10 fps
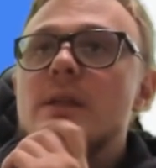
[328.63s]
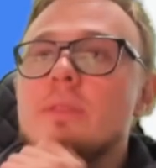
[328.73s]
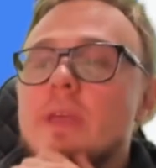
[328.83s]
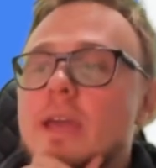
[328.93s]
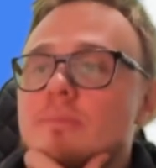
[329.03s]

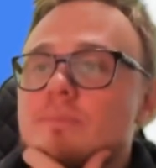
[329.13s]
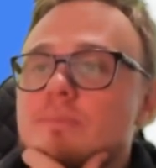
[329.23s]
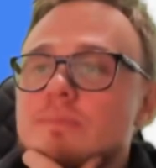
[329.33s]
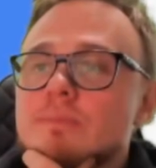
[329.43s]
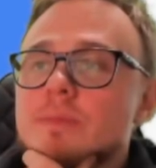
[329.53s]
Then
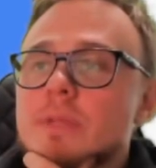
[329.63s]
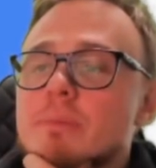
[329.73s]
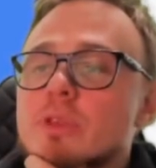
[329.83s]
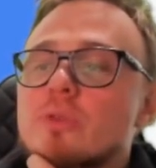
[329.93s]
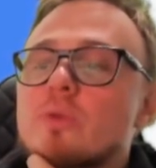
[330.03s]

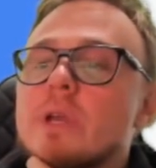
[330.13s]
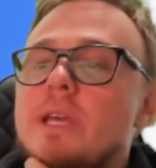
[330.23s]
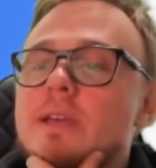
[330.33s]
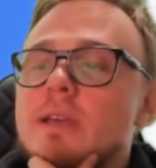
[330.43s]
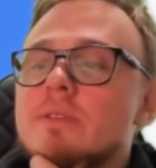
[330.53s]
number
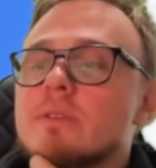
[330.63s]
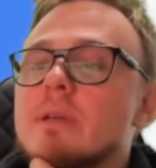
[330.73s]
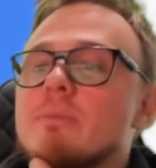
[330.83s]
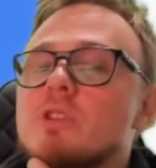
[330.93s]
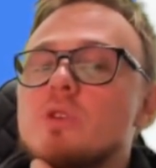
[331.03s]
three and
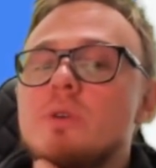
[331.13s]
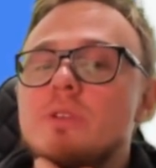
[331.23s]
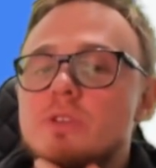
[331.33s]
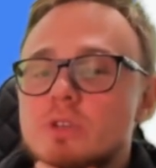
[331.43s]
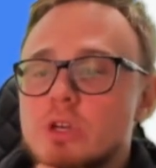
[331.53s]
number two in
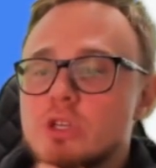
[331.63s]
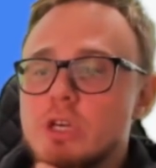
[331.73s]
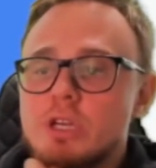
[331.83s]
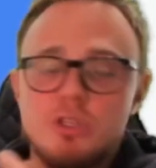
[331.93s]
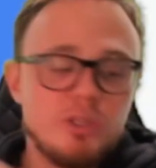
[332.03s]
the search
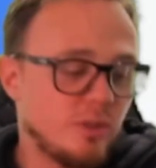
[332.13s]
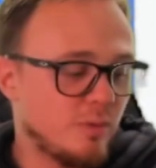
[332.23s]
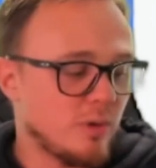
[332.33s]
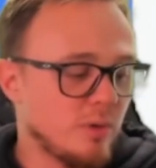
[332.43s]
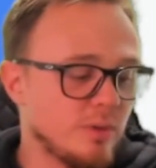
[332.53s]
engines
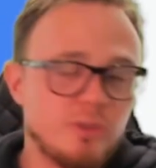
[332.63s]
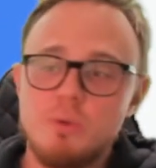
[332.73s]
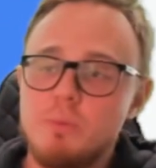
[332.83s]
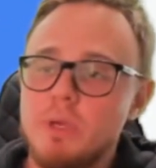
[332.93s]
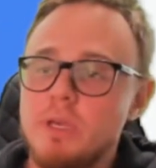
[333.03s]
would also
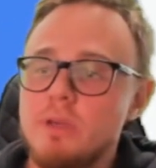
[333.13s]
be